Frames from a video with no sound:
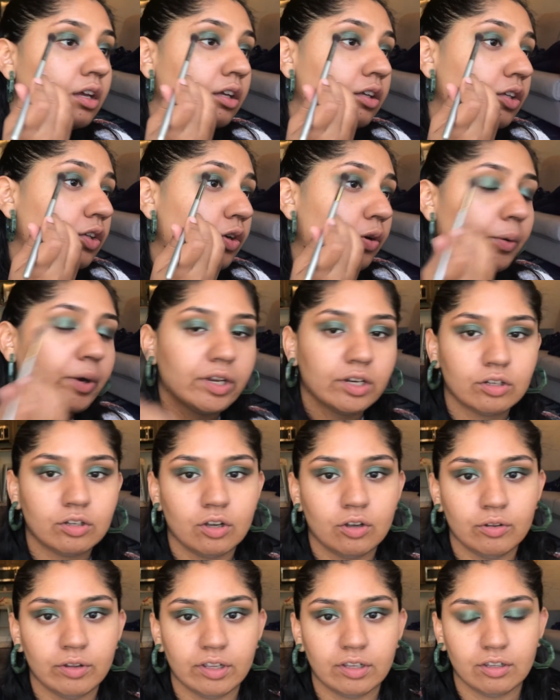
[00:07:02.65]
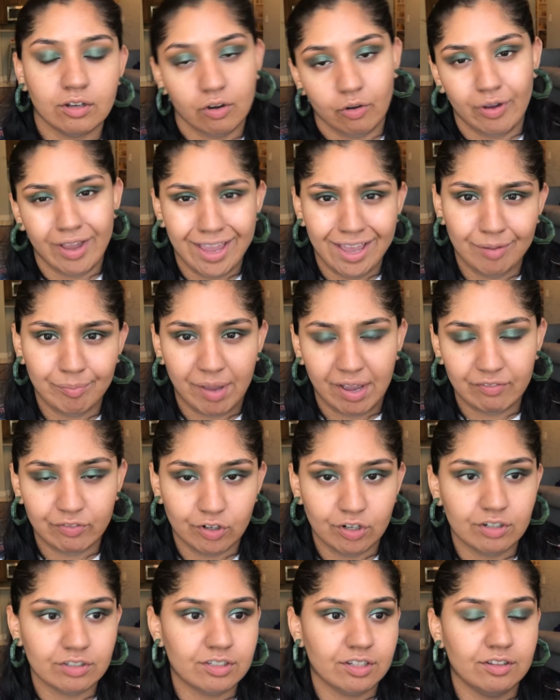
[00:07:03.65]
You don't want to go like, you know, ham at
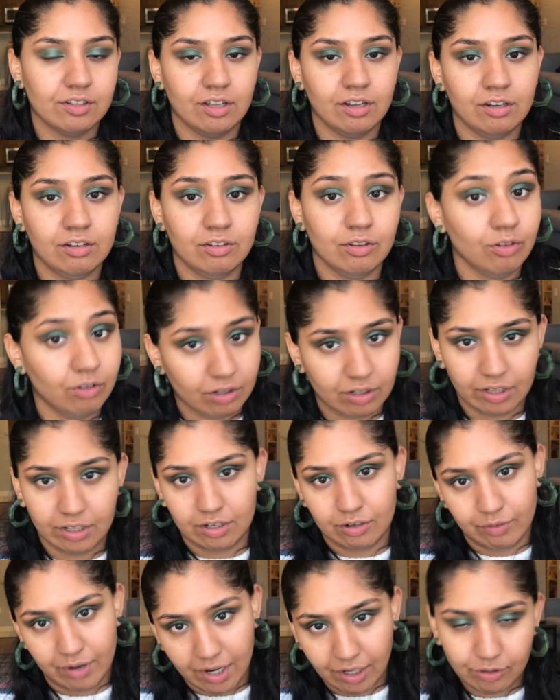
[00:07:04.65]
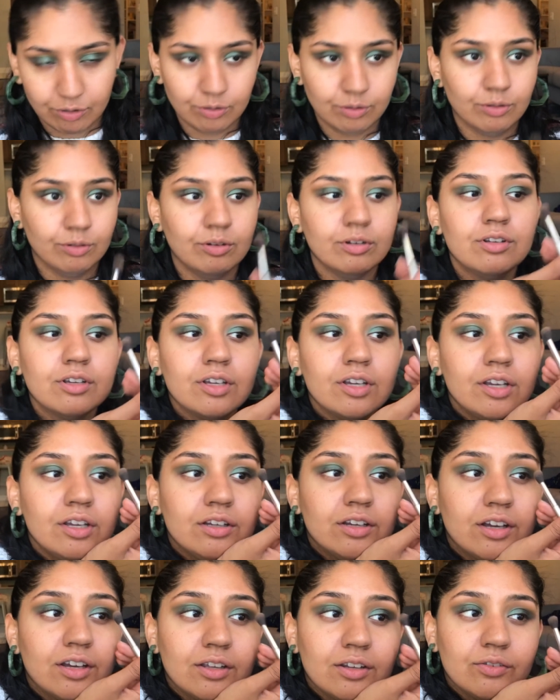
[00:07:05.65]
first and then you look like a raccoon.
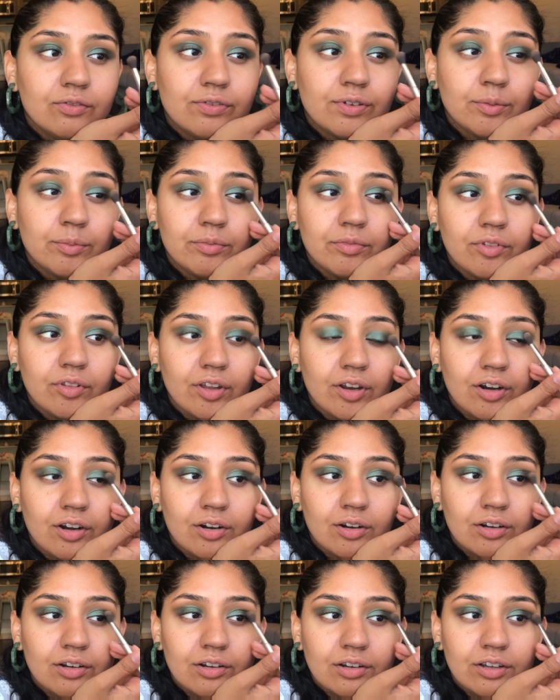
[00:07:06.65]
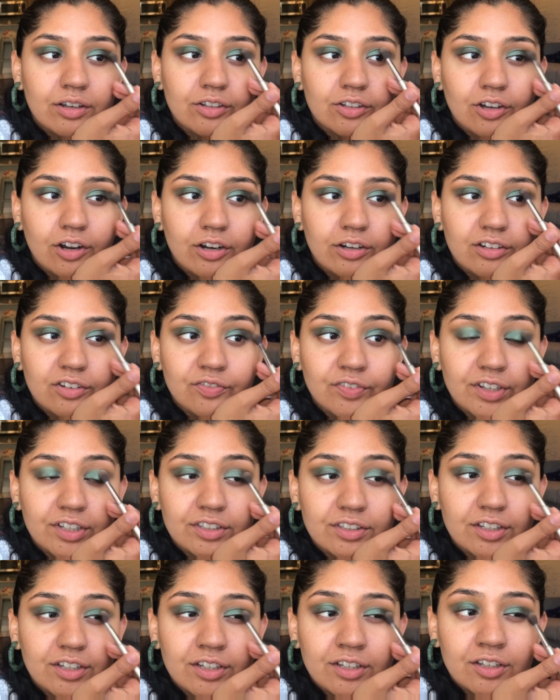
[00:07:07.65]
And from there, it's hard to
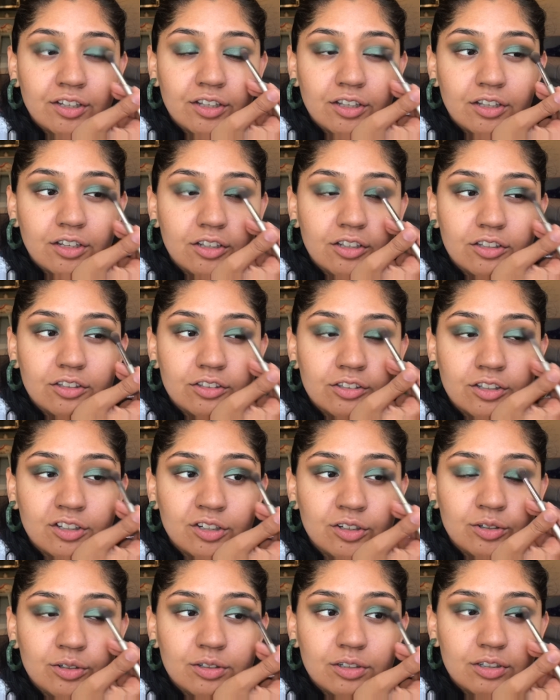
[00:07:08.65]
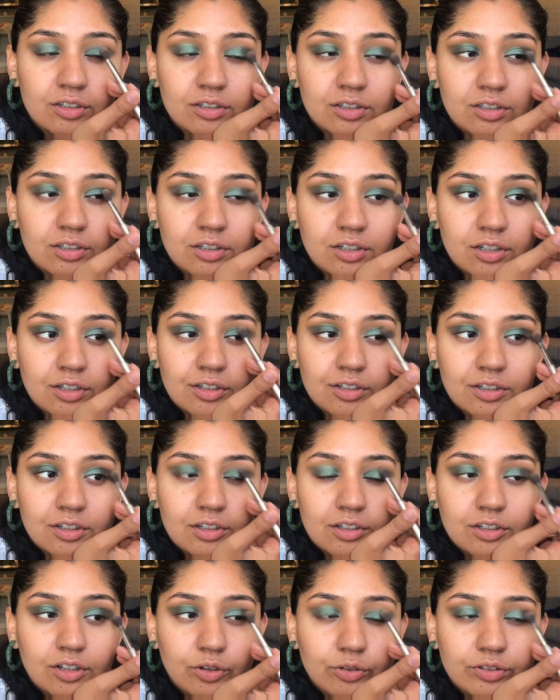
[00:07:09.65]
fix it. So
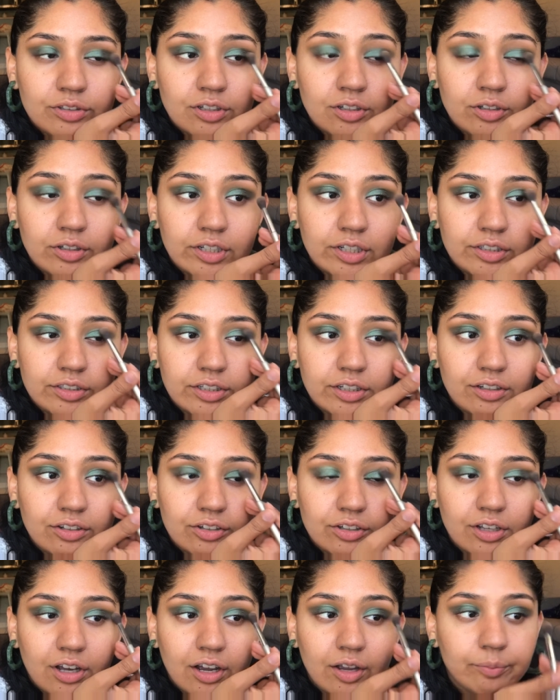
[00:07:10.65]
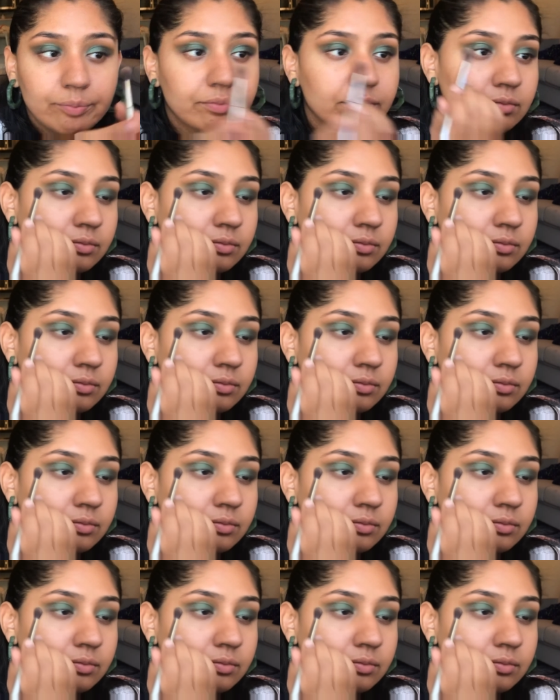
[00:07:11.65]
go slowly and take your time.